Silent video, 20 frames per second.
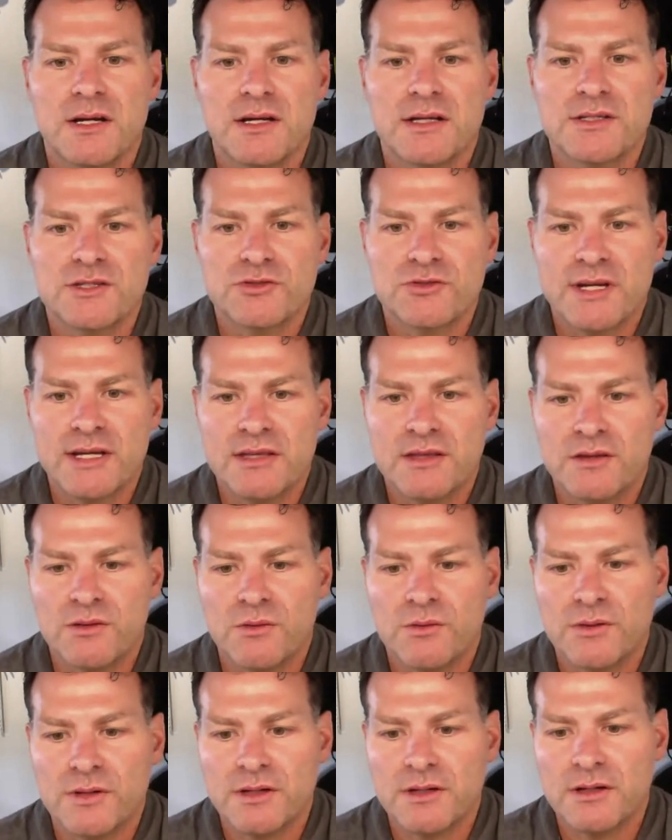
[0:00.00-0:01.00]
strength
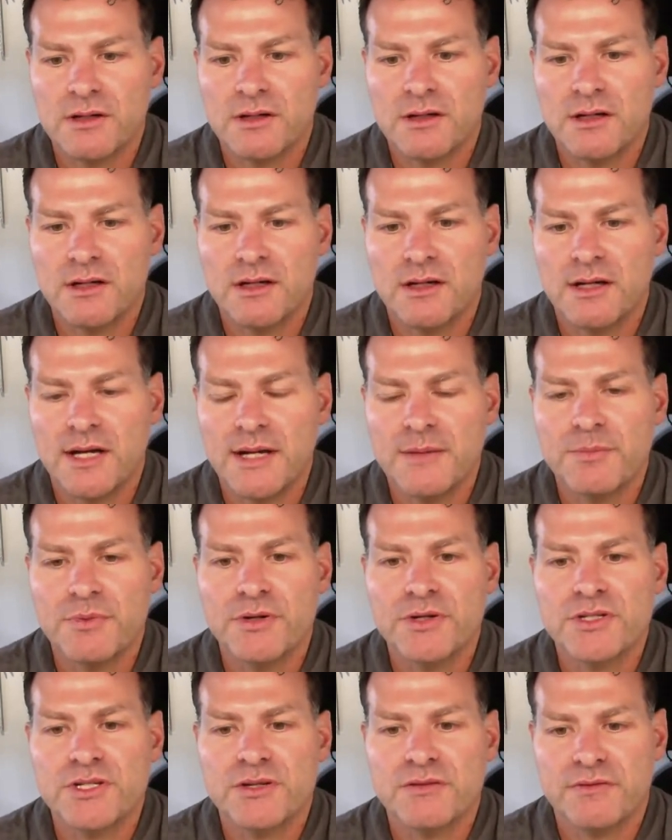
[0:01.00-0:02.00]
or
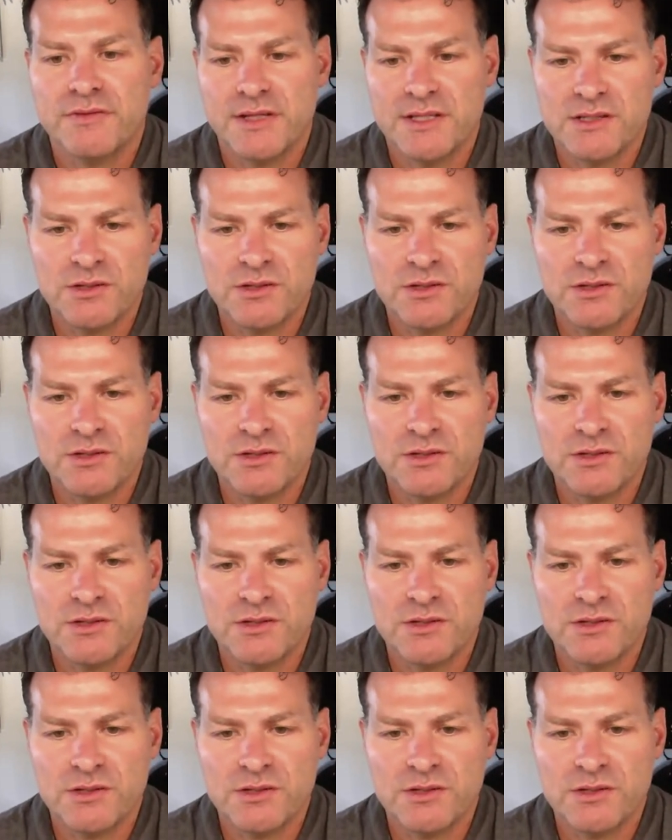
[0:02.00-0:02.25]
hypertrophy.